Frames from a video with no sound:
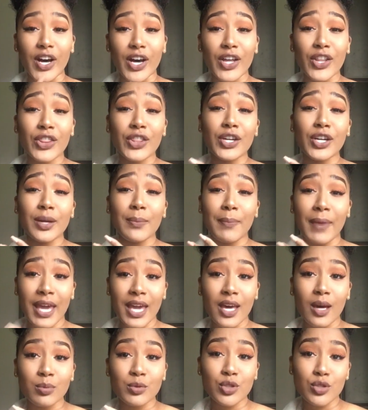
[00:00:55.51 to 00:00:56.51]
other
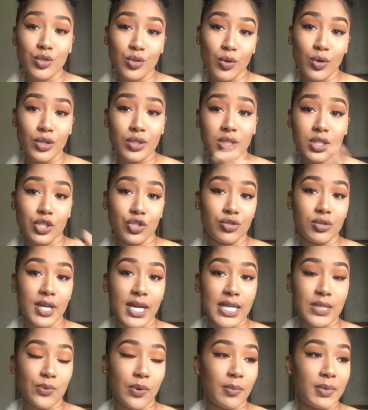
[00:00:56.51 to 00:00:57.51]
makeup tutorials that you
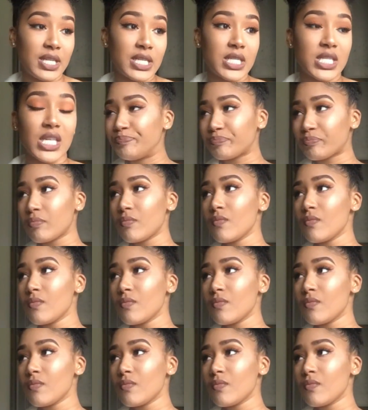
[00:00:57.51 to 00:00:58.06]
guys want me to see.